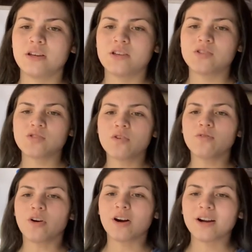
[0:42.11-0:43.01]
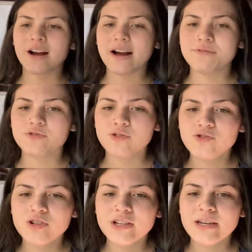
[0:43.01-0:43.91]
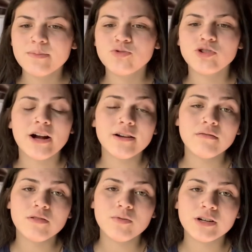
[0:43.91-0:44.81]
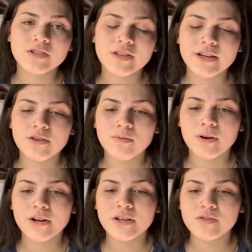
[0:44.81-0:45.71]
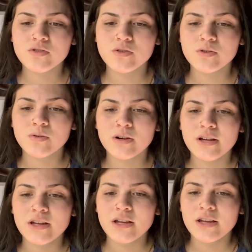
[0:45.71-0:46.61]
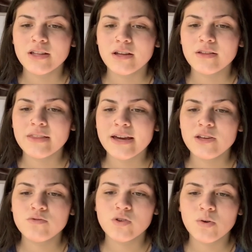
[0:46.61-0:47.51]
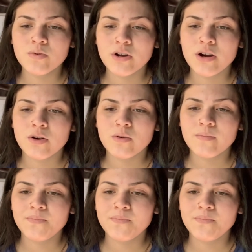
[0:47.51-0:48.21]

So far, I've told you to keep track of the words that you run into that you don't know,